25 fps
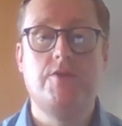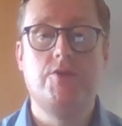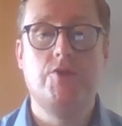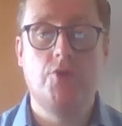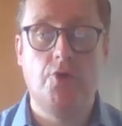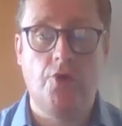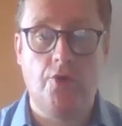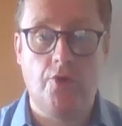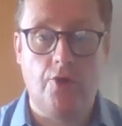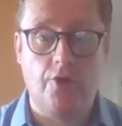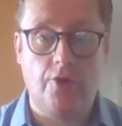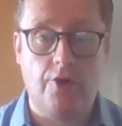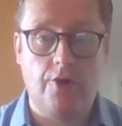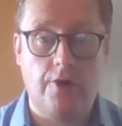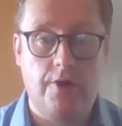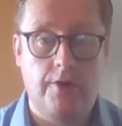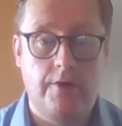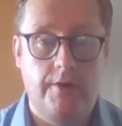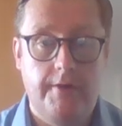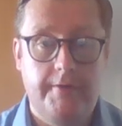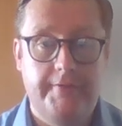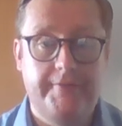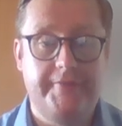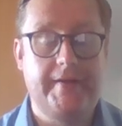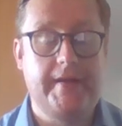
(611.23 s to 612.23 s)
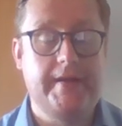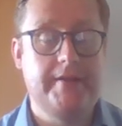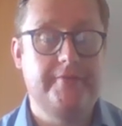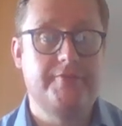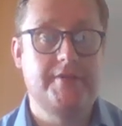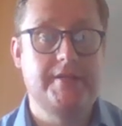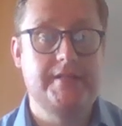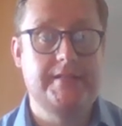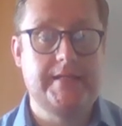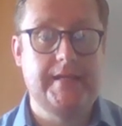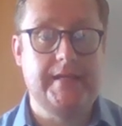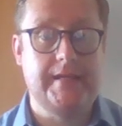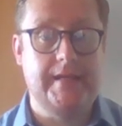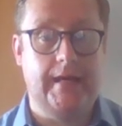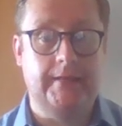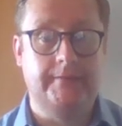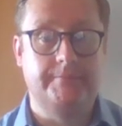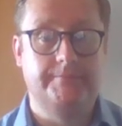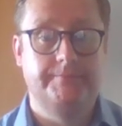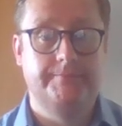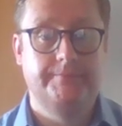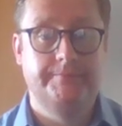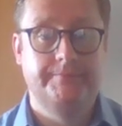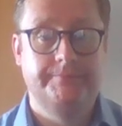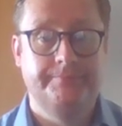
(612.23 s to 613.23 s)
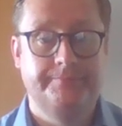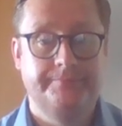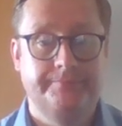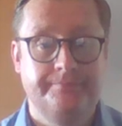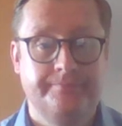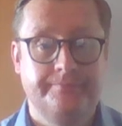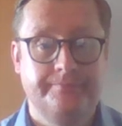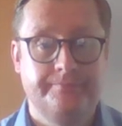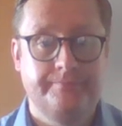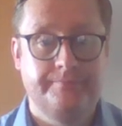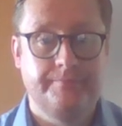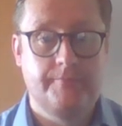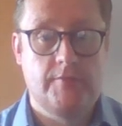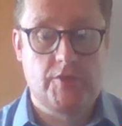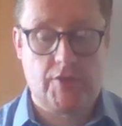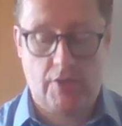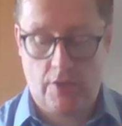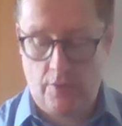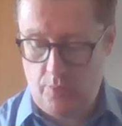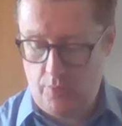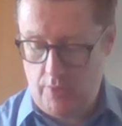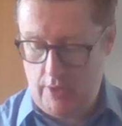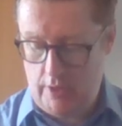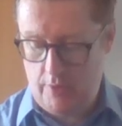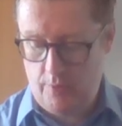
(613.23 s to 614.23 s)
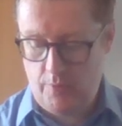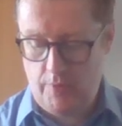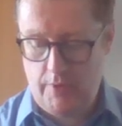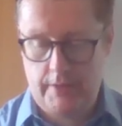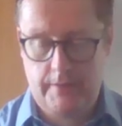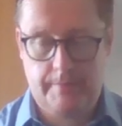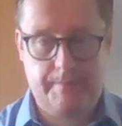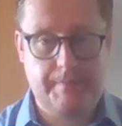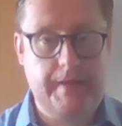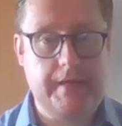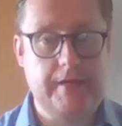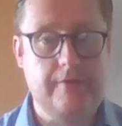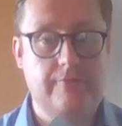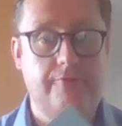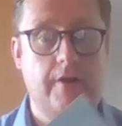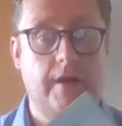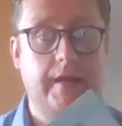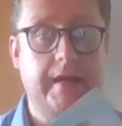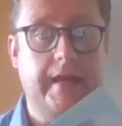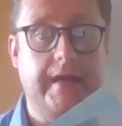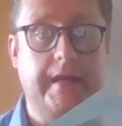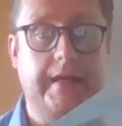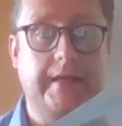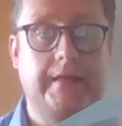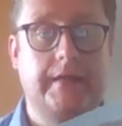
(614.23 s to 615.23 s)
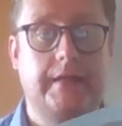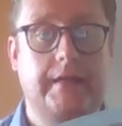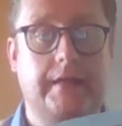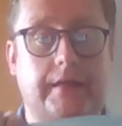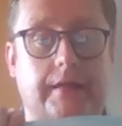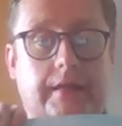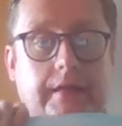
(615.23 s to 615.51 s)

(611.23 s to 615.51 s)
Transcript: your favourite dinner. So what would be running